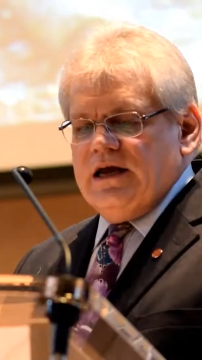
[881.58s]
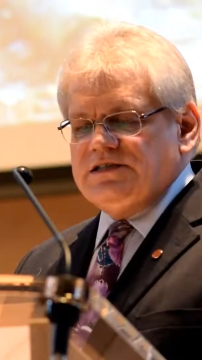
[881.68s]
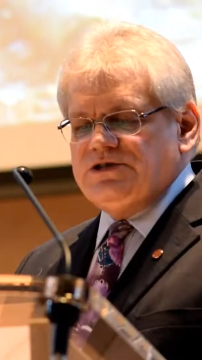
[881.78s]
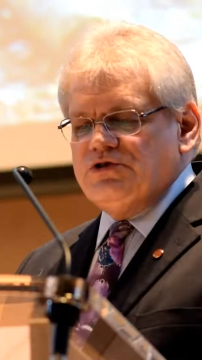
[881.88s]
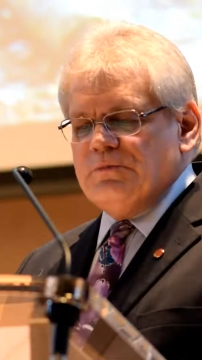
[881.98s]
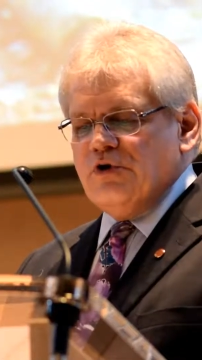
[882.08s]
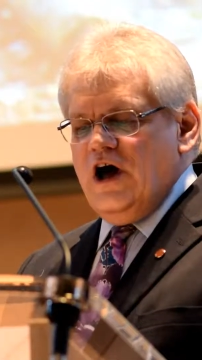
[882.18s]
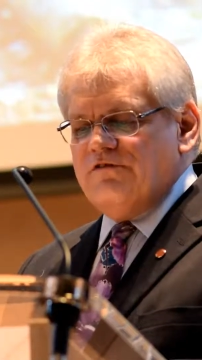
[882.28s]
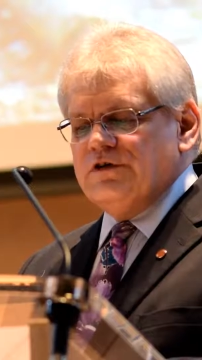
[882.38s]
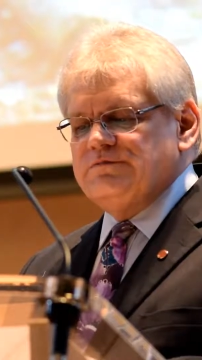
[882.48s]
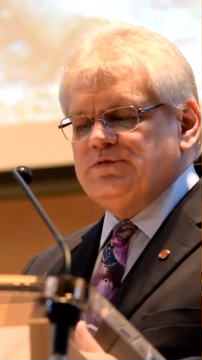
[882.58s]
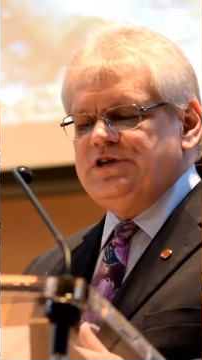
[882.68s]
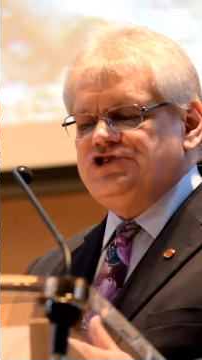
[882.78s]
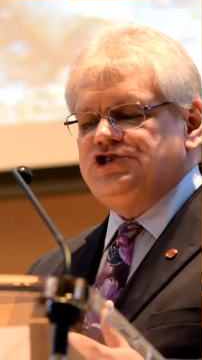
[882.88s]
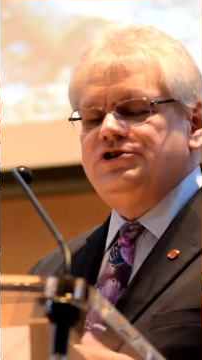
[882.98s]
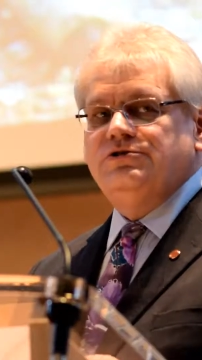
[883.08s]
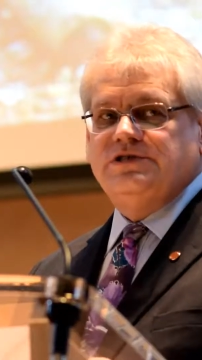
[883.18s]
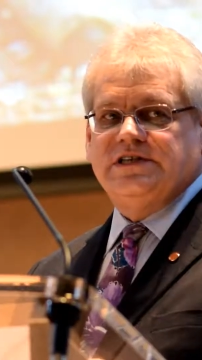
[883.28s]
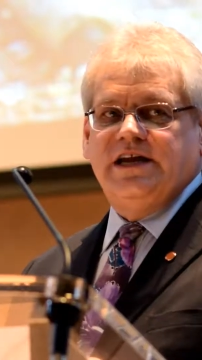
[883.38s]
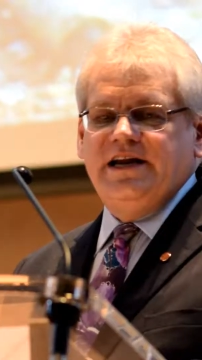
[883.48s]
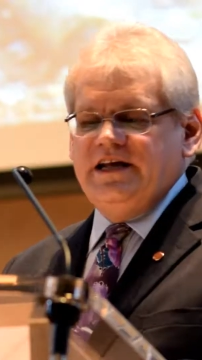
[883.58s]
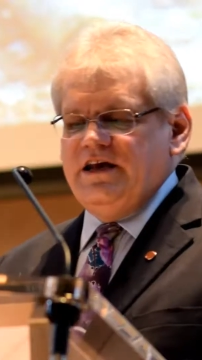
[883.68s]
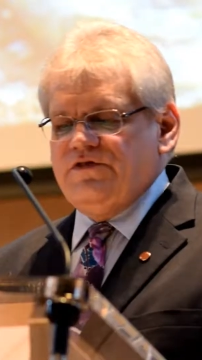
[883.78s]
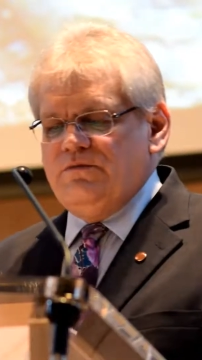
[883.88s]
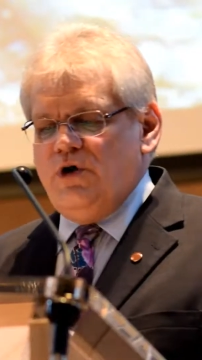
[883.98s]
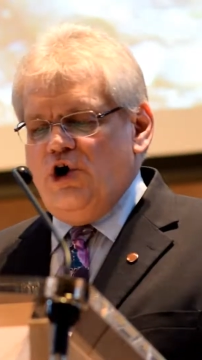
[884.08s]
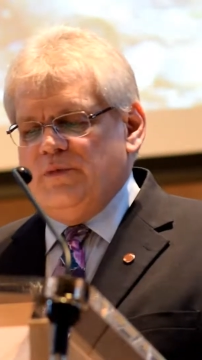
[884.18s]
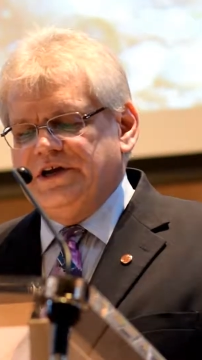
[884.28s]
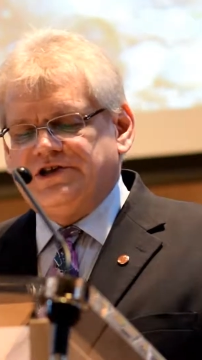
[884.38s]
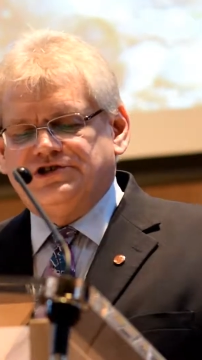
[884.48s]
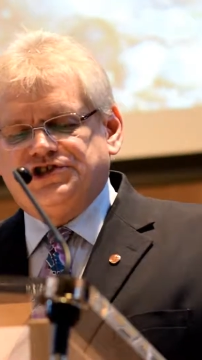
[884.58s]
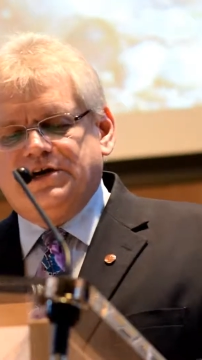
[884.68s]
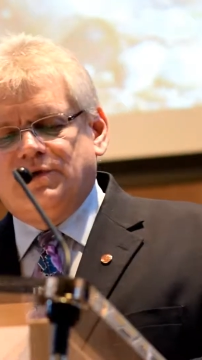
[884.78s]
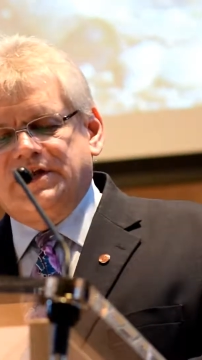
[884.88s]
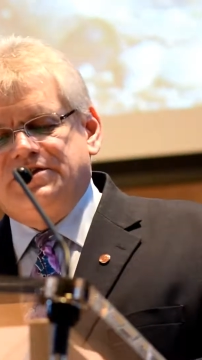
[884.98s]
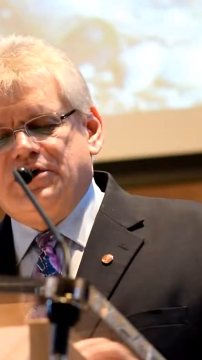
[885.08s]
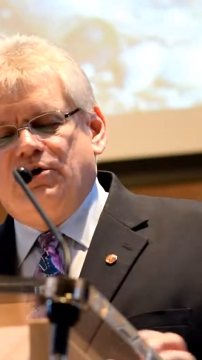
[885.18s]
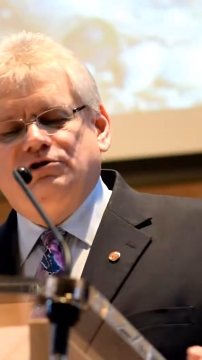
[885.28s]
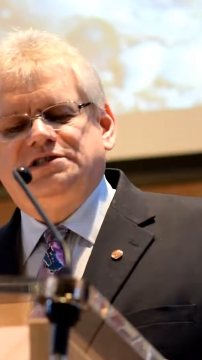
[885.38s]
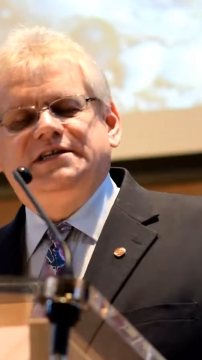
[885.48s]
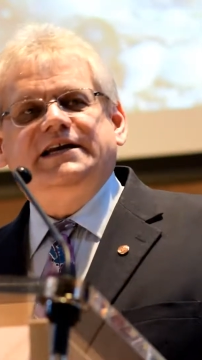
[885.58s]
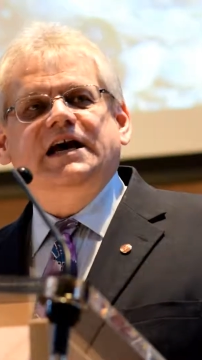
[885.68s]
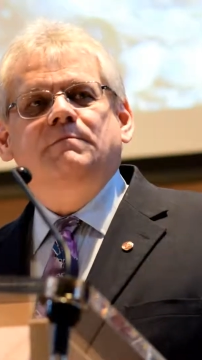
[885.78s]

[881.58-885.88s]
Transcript: And so the proverbs we choose at any given moment are generally those that